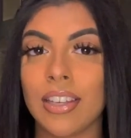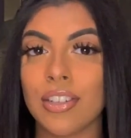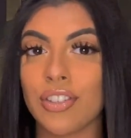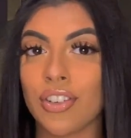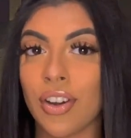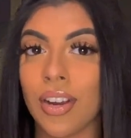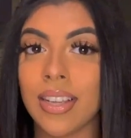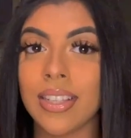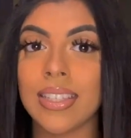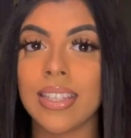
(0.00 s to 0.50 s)

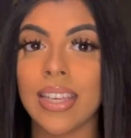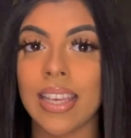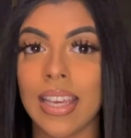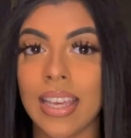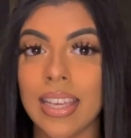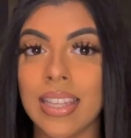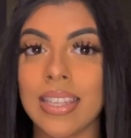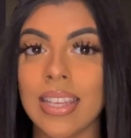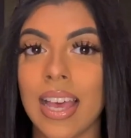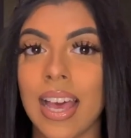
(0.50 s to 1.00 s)
trying to
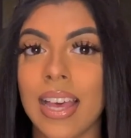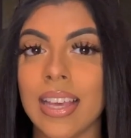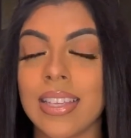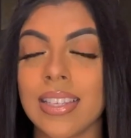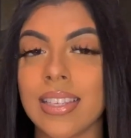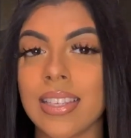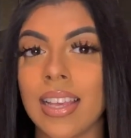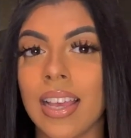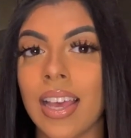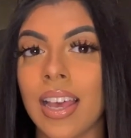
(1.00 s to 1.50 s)
eat
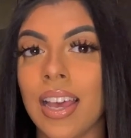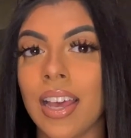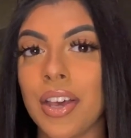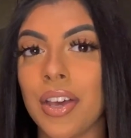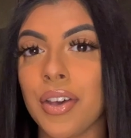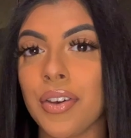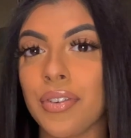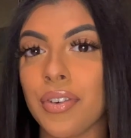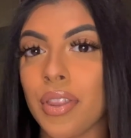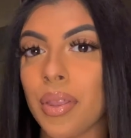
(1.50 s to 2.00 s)
as
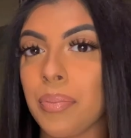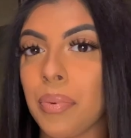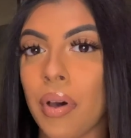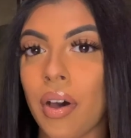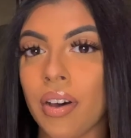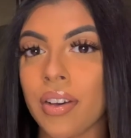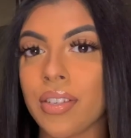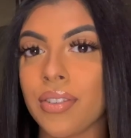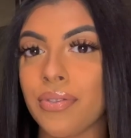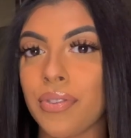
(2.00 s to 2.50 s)
for the
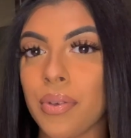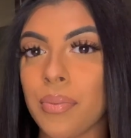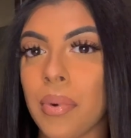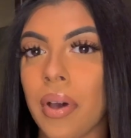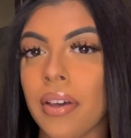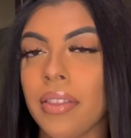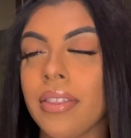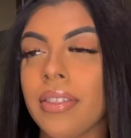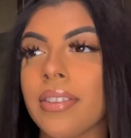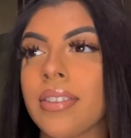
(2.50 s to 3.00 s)
past few
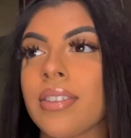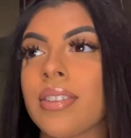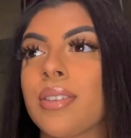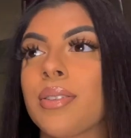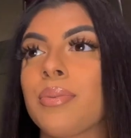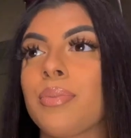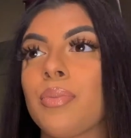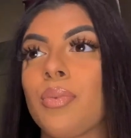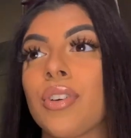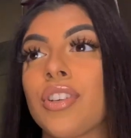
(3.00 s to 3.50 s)

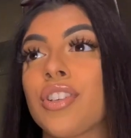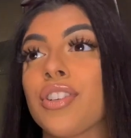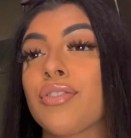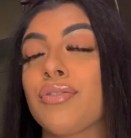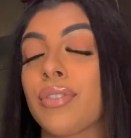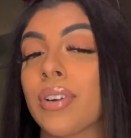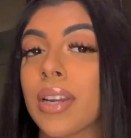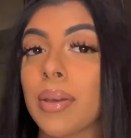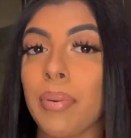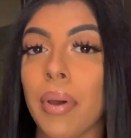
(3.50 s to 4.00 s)
months, which
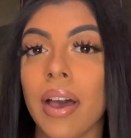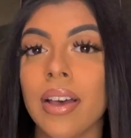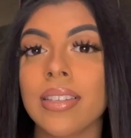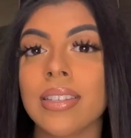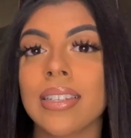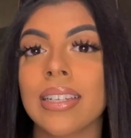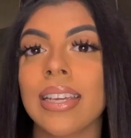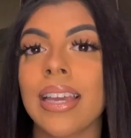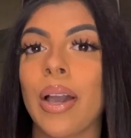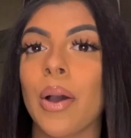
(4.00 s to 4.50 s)
has really
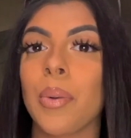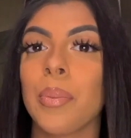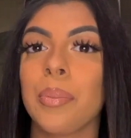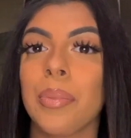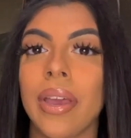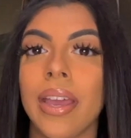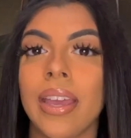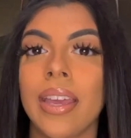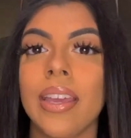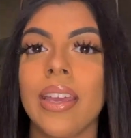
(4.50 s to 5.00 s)
personally helped
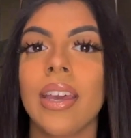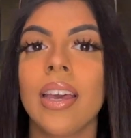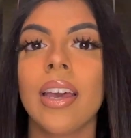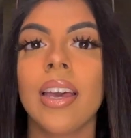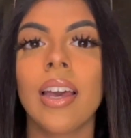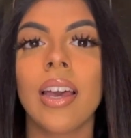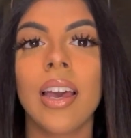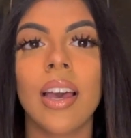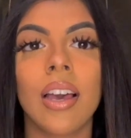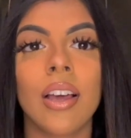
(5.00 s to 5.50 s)
me
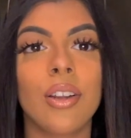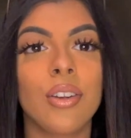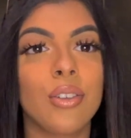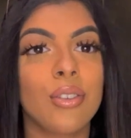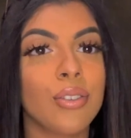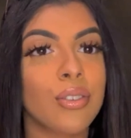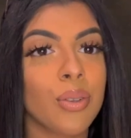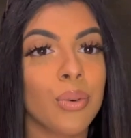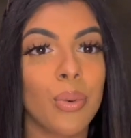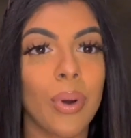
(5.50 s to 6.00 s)

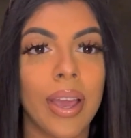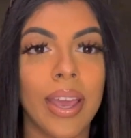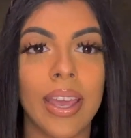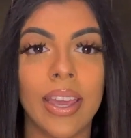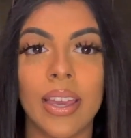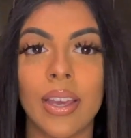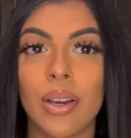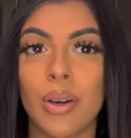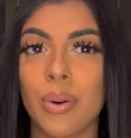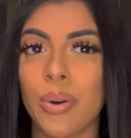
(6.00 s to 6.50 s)
lose the
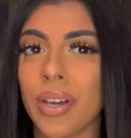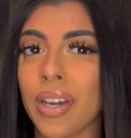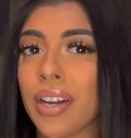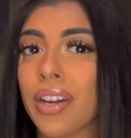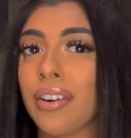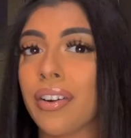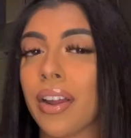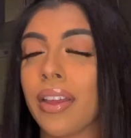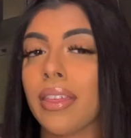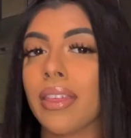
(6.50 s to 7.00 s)
weight
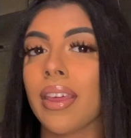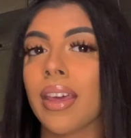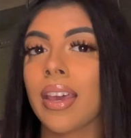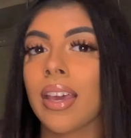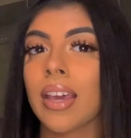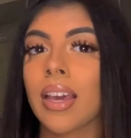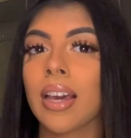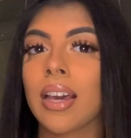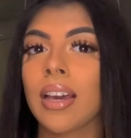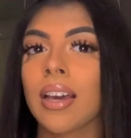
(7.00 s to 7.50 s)
quicker, I
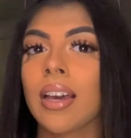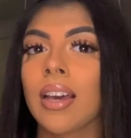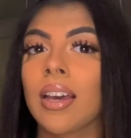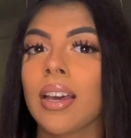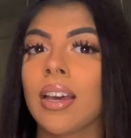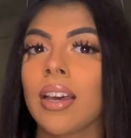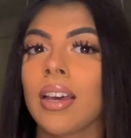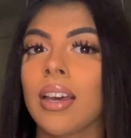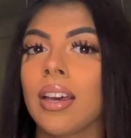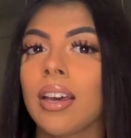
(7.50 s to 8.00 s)
think,
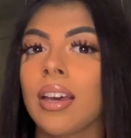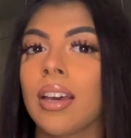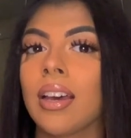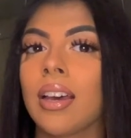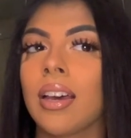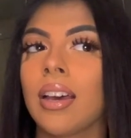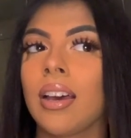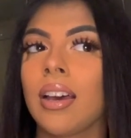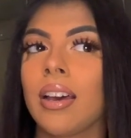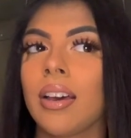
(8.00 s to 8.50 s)

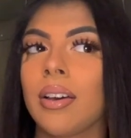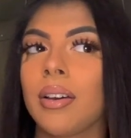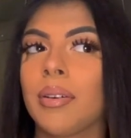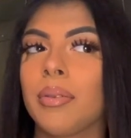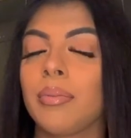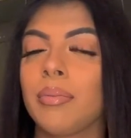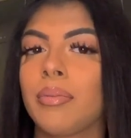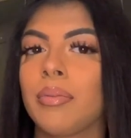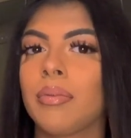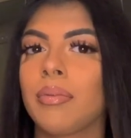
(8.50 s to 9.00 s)

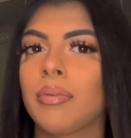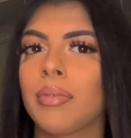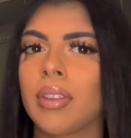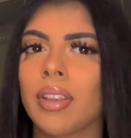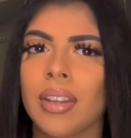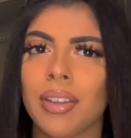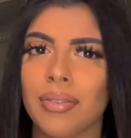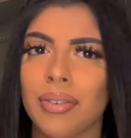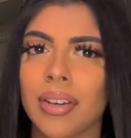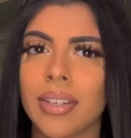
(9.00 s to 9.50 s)
than
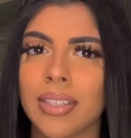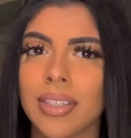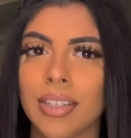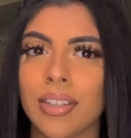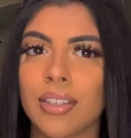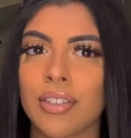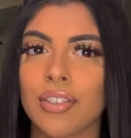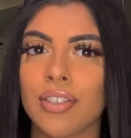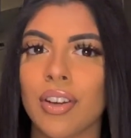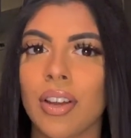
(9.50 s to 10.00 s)
if I
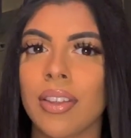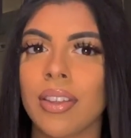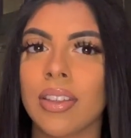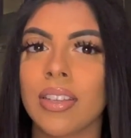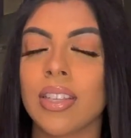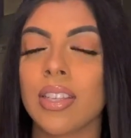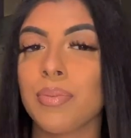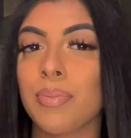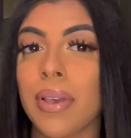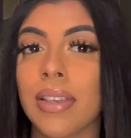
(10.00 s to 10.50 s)
didn't try
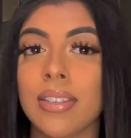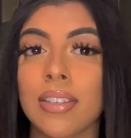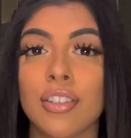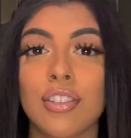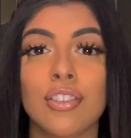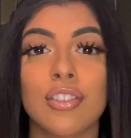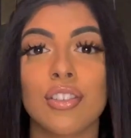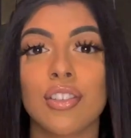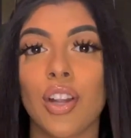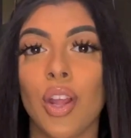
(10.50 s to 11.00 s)
this. It's
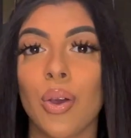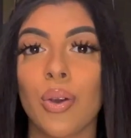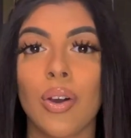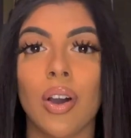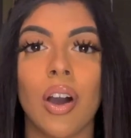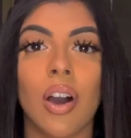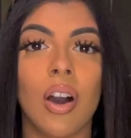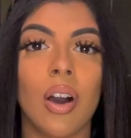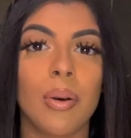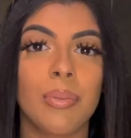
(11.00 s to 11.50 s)
basically just low
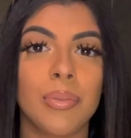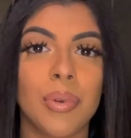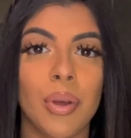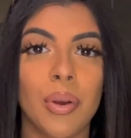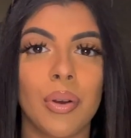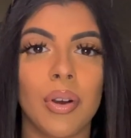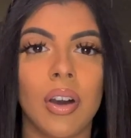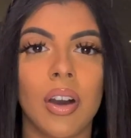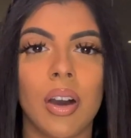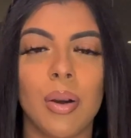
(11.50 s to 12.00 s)
carb,
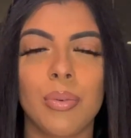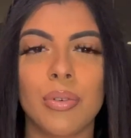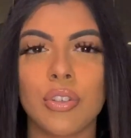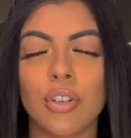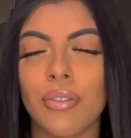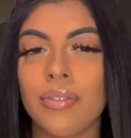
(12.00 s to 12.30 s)
no carb, which